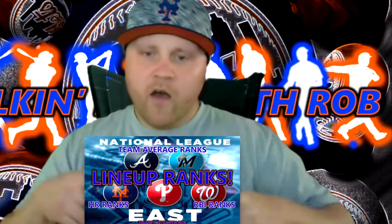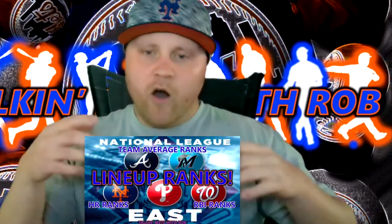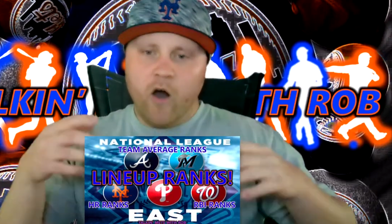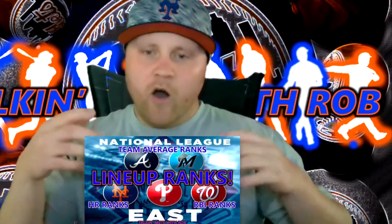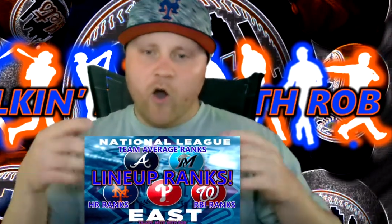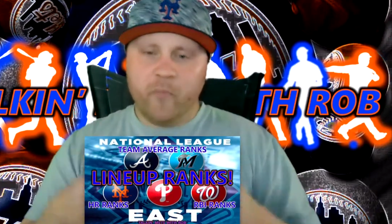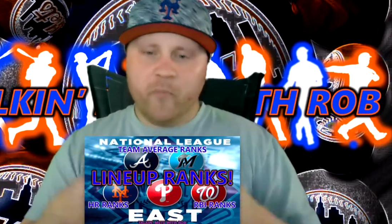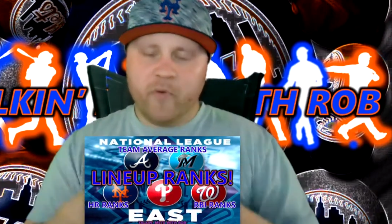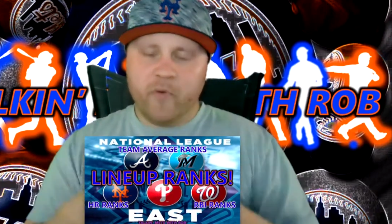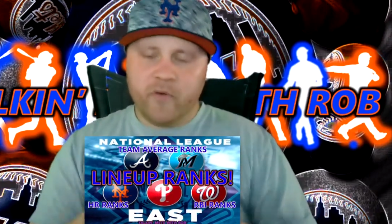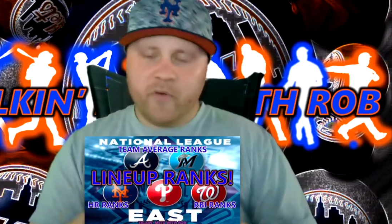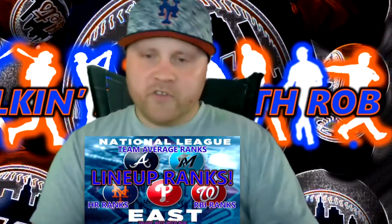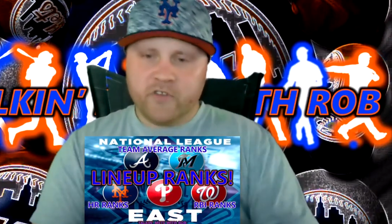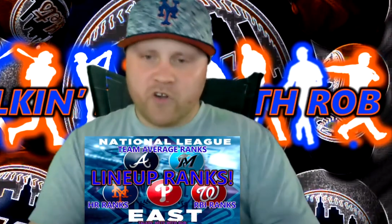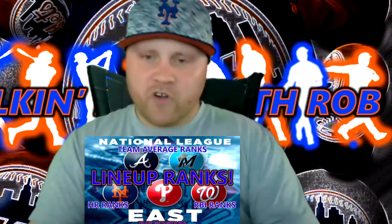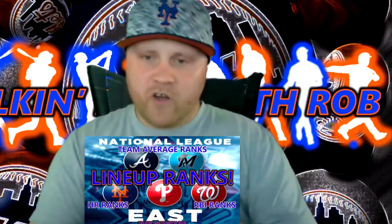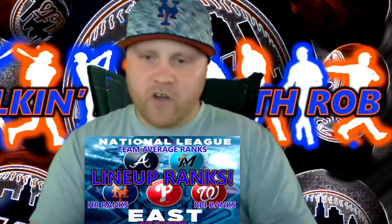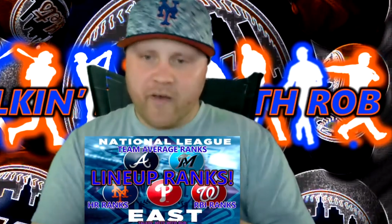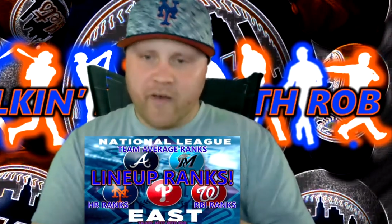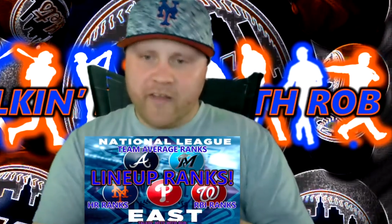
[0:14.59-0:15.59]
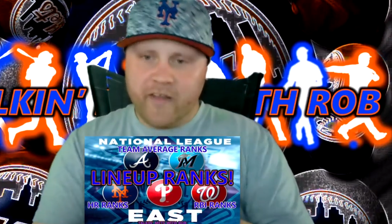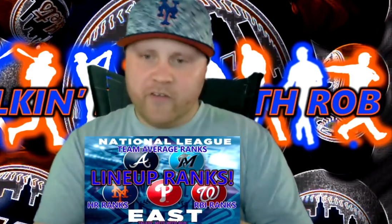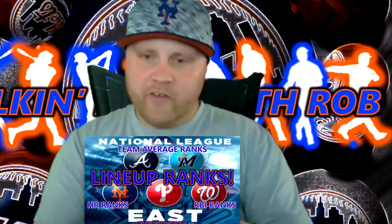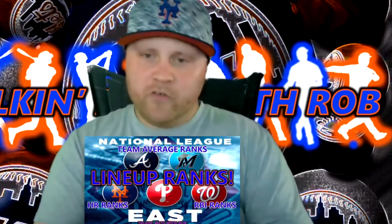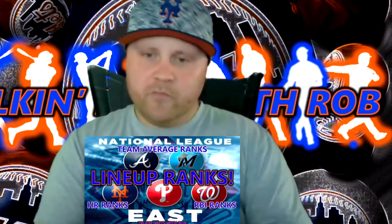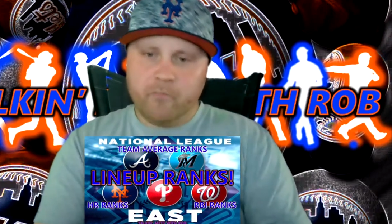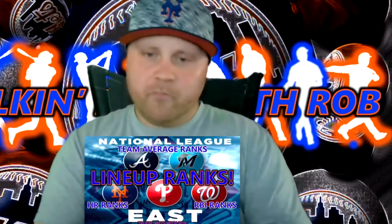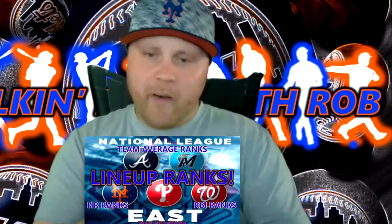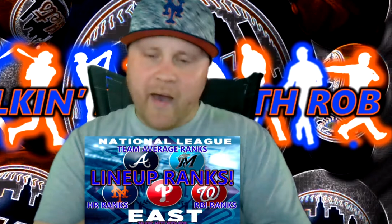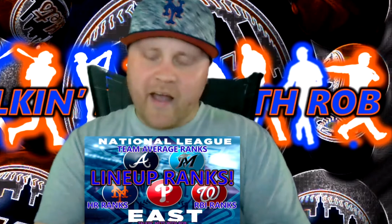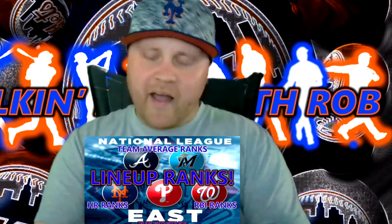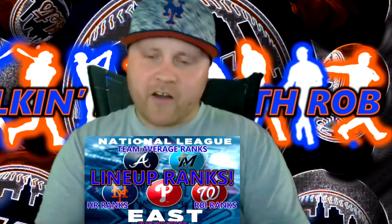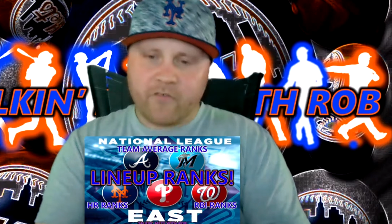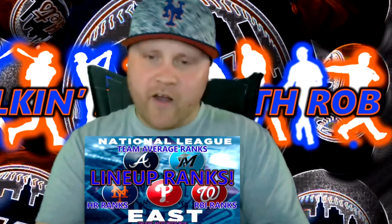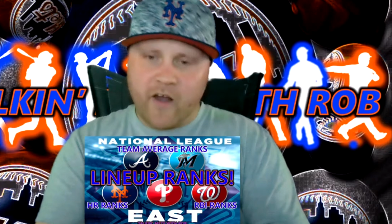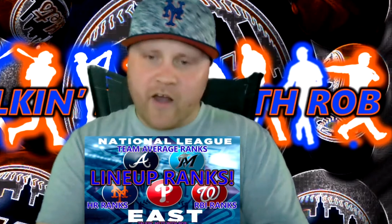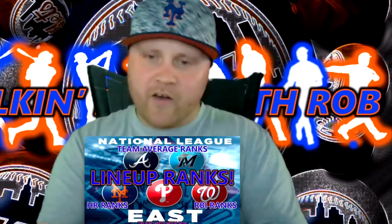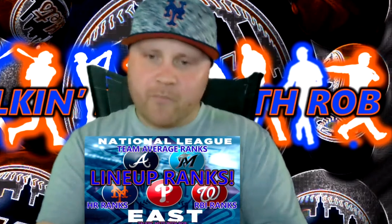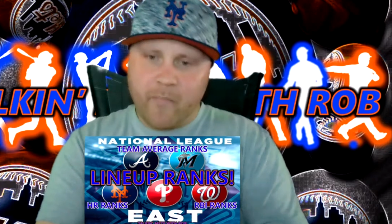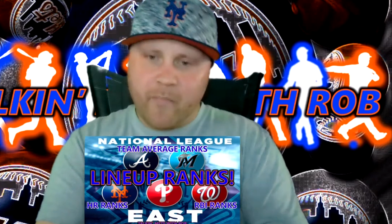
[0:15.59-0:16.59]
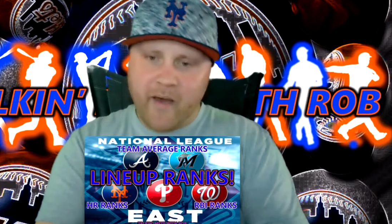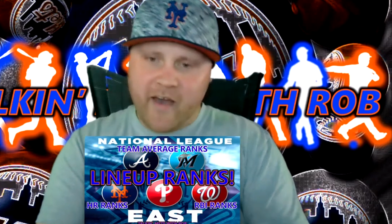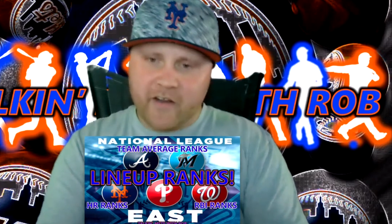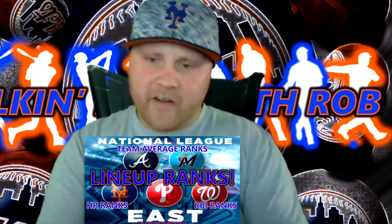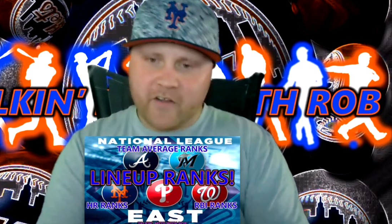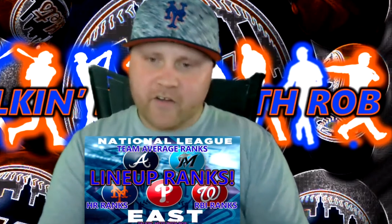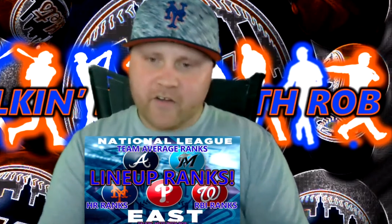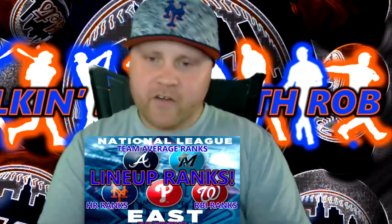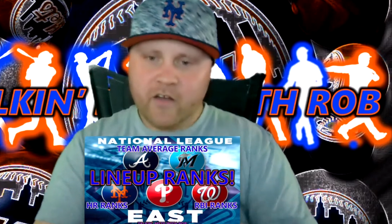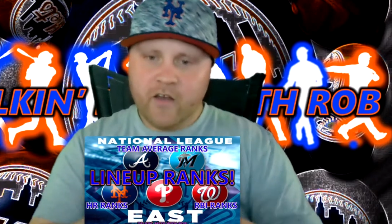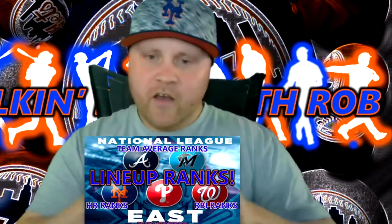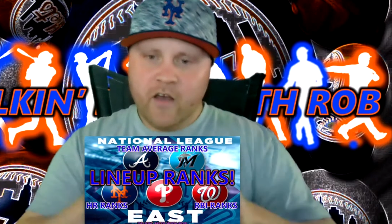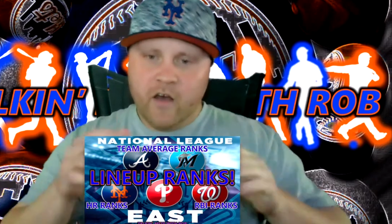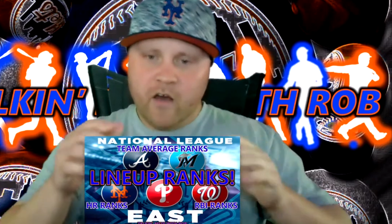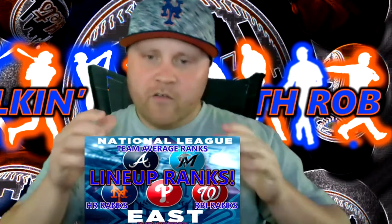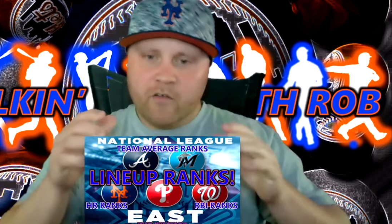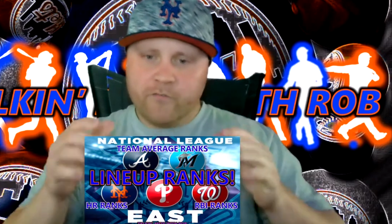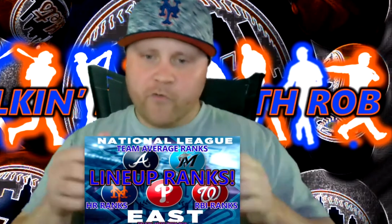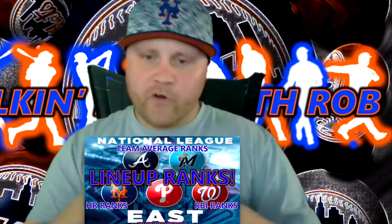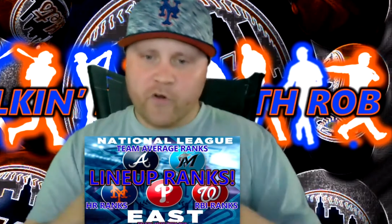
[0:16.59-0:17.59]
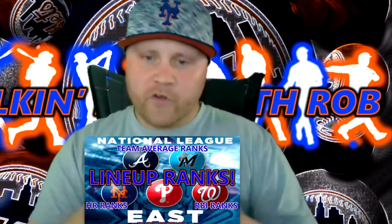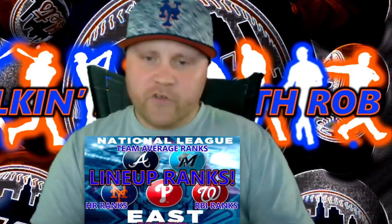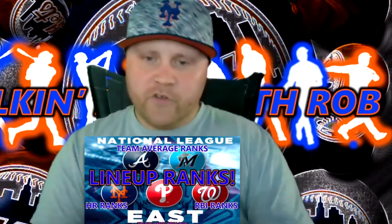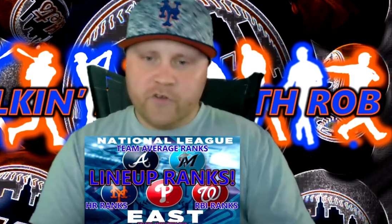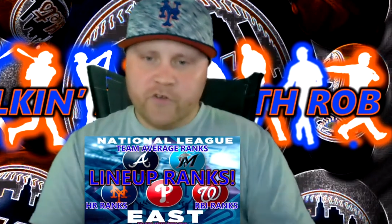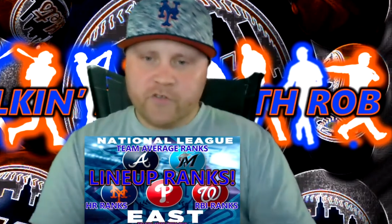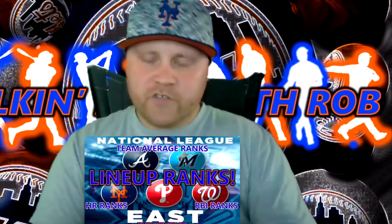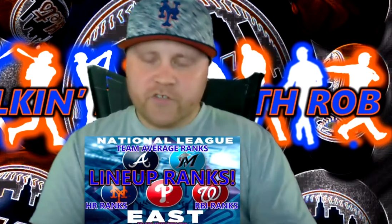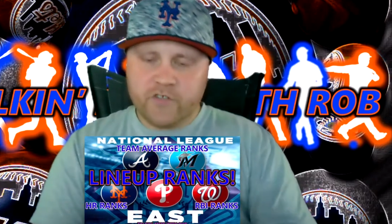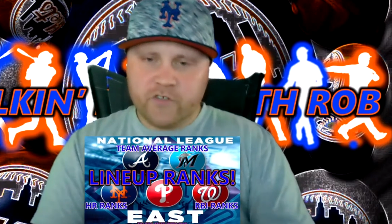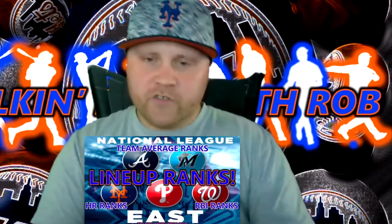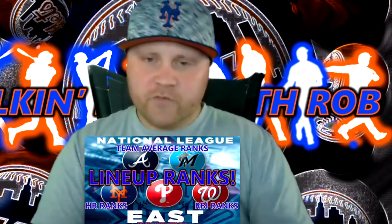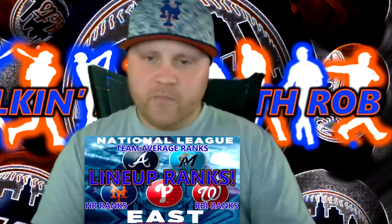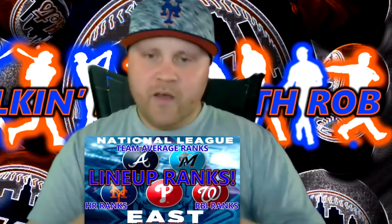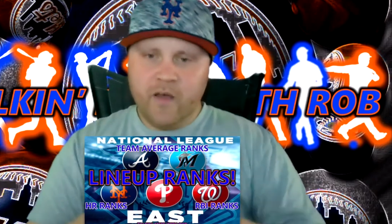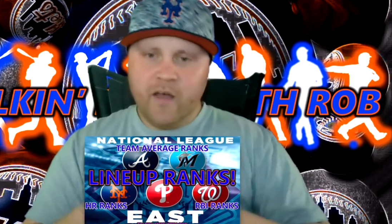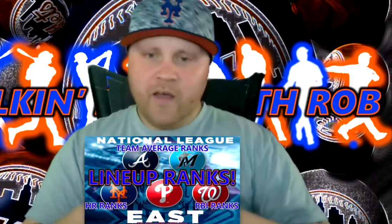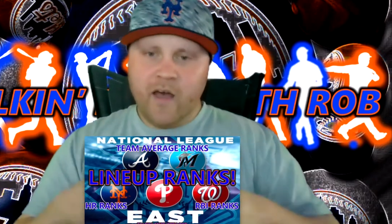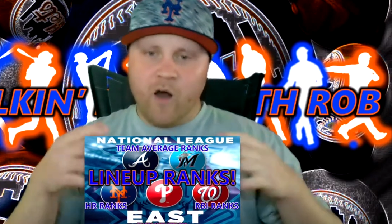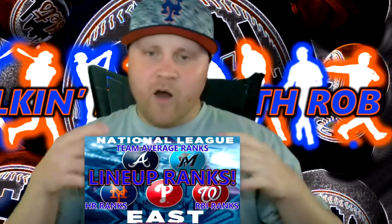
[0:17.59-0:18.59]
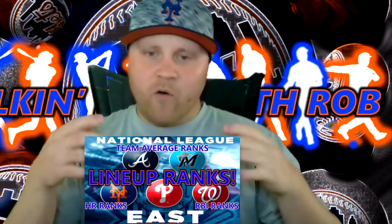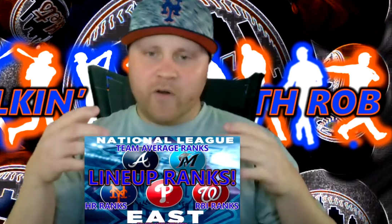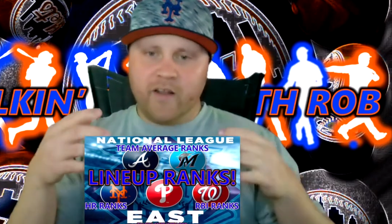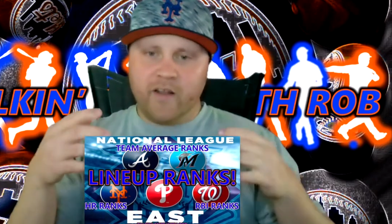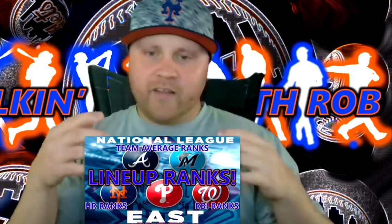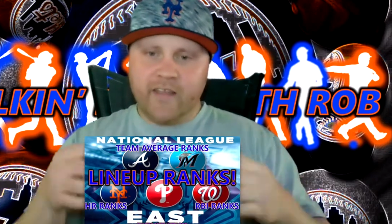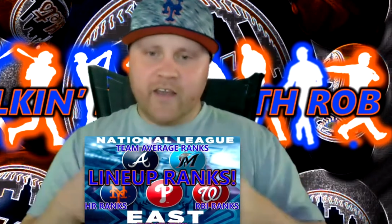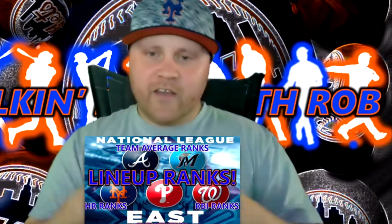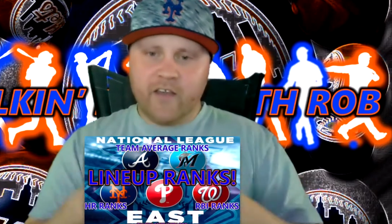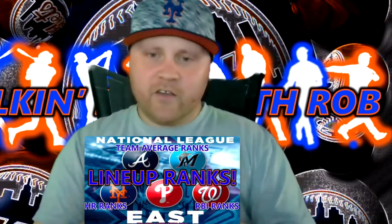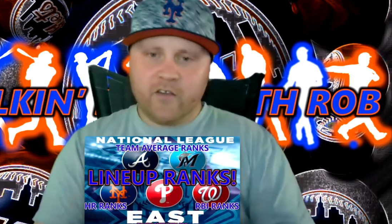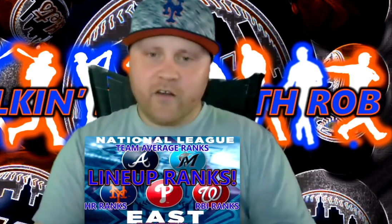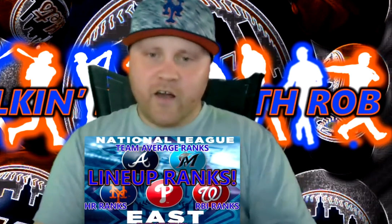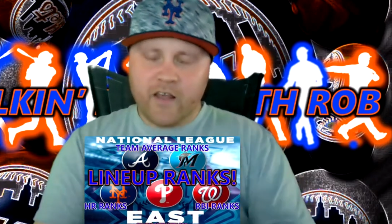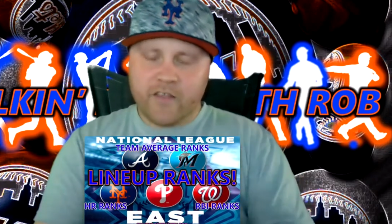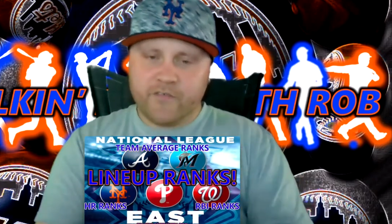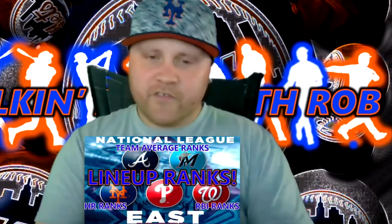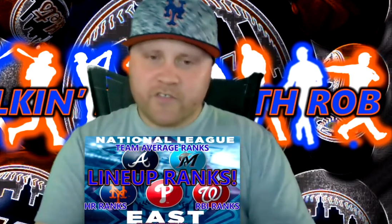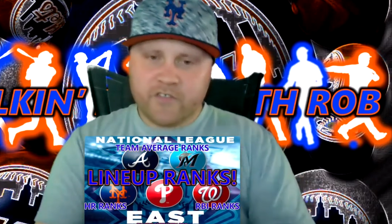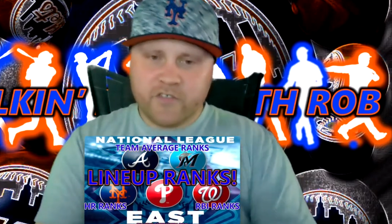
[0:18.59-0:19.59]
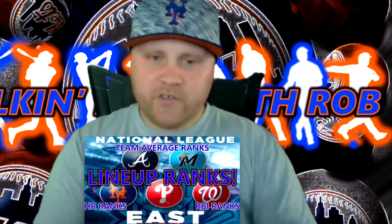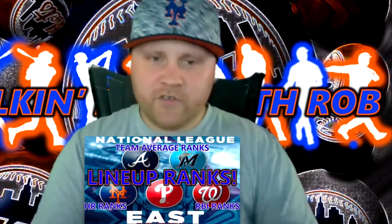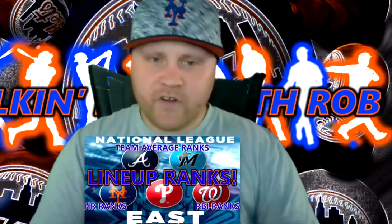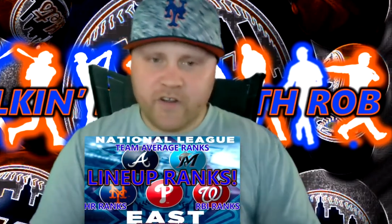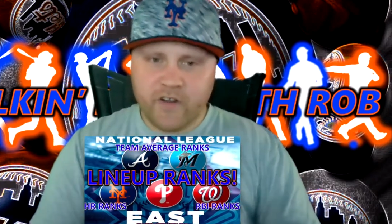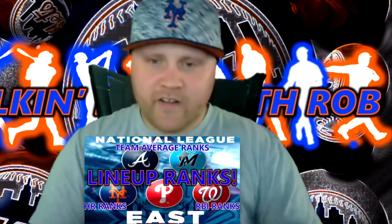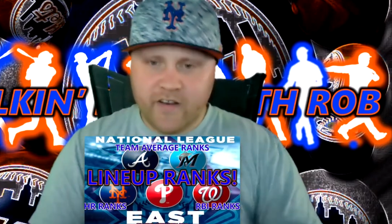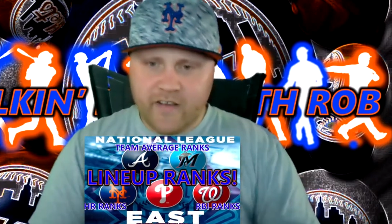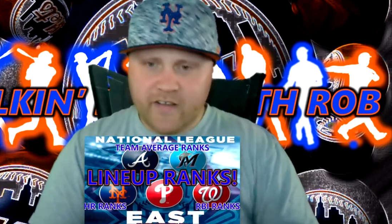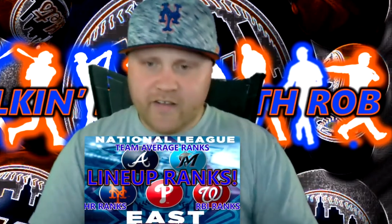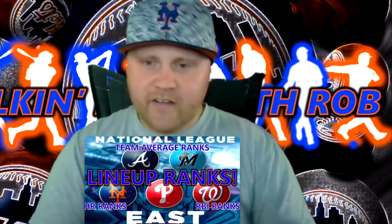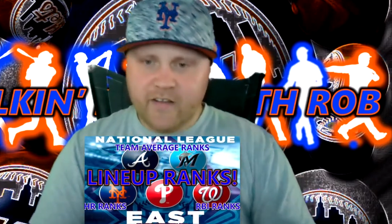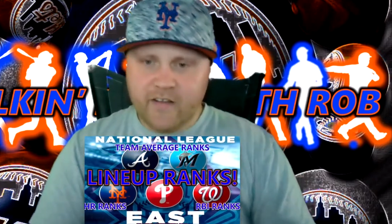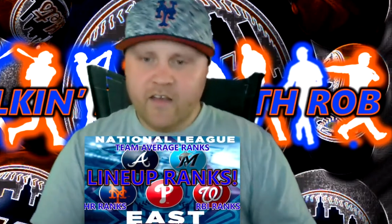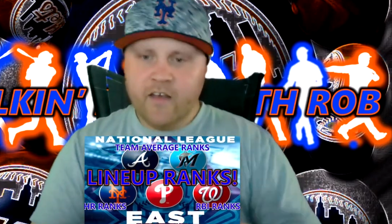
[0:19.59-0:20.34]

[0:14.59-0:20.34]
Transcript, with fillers: Hope you enjoy my new background banner for YouTube. I want to thank you guys for tuning in.